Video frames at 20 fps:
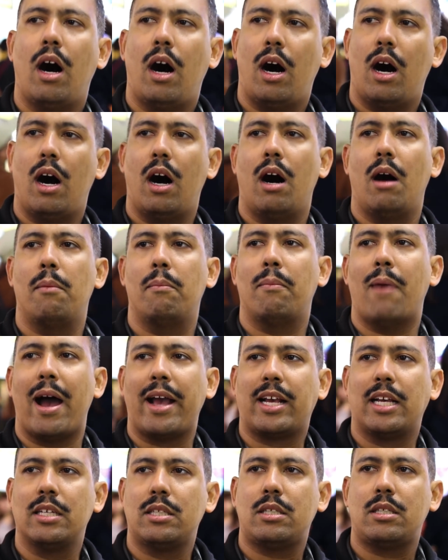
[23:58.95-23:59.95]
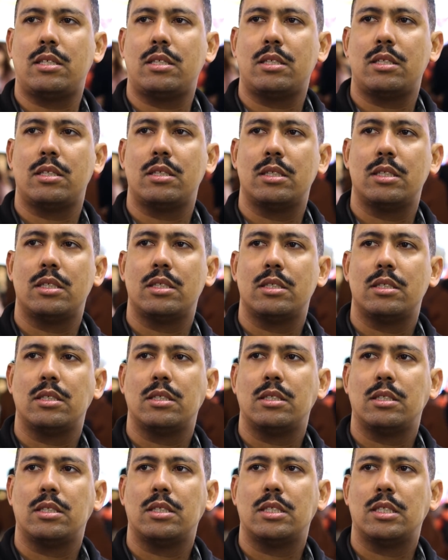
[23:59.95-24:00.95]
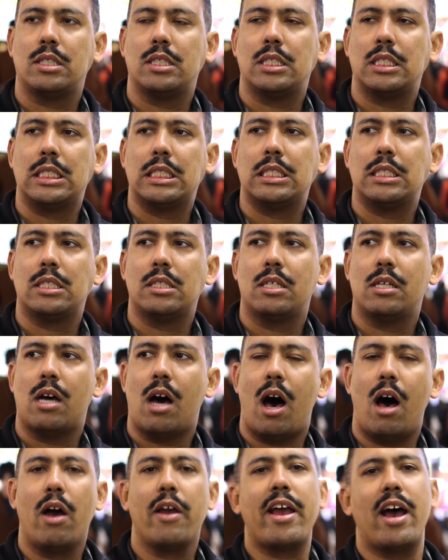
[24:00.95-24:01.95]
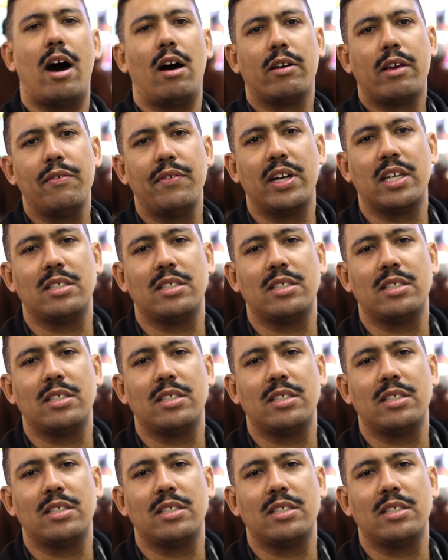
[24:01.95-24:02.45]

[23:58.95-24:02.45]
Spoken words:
I guess, I'll give an